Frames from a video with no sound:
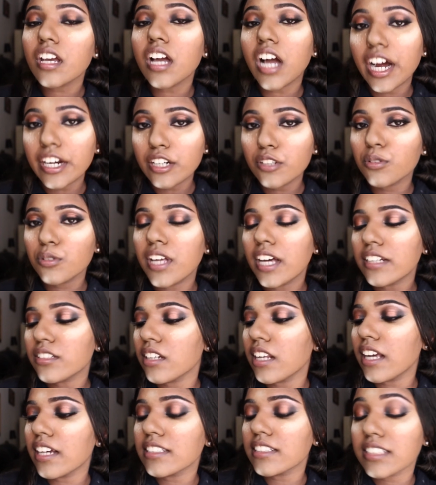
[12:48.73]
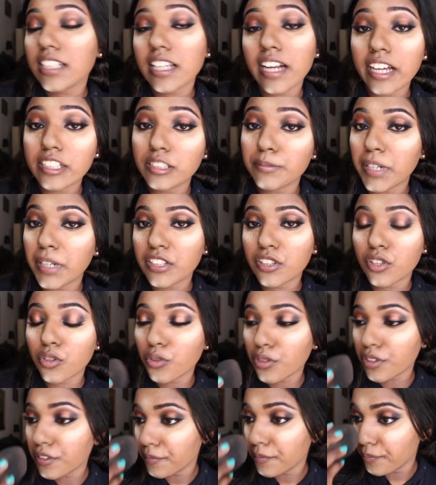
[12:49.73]
I do that to like scratch my
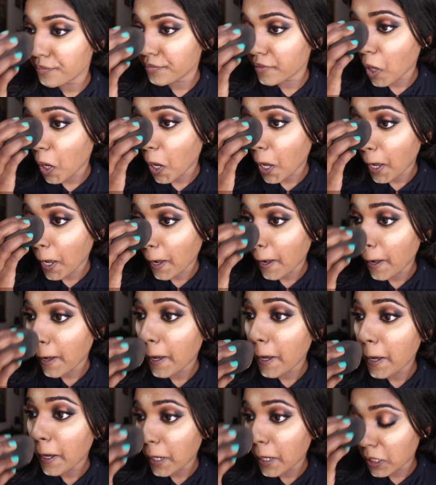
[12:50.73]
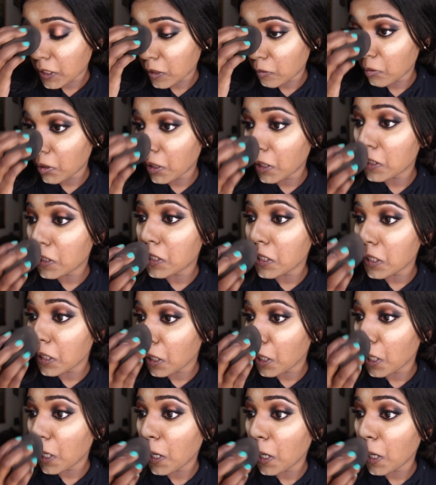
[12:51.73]
throat. It's a weird thing,